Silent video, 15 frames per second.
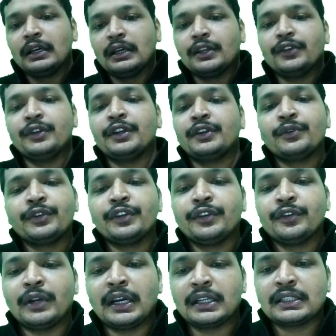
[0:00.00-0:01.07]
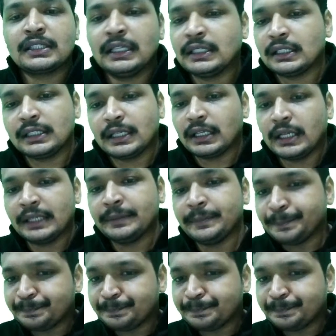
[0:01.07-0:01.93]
You need to understand that thing, right?